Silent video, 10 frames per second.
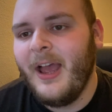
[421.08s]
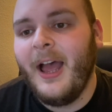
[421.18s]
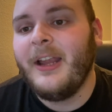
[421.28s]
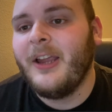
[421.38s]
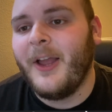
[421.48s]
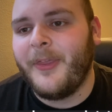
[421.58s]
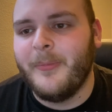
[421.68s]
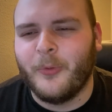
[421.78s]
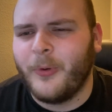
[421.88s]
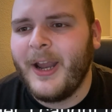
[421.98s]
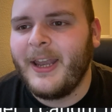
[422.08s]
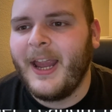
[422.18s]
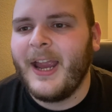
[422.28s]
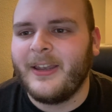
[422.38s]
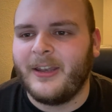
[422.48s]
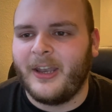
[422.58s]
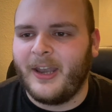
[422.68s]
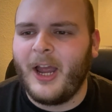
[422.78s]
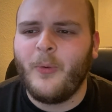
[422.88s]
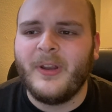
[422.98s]
I caught them red-handed and
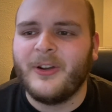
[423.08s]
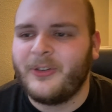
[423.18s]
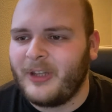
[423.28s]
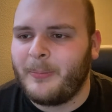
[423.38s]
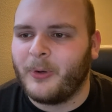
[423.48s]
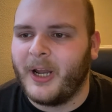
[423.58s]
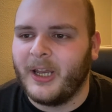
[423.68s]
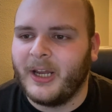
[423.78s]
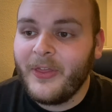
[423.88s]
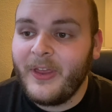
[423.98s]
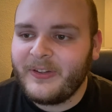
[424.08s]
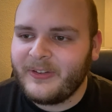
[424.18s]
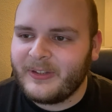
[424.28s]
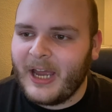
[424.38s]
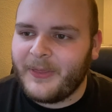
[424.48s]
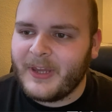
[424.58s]
now we are separating. This is not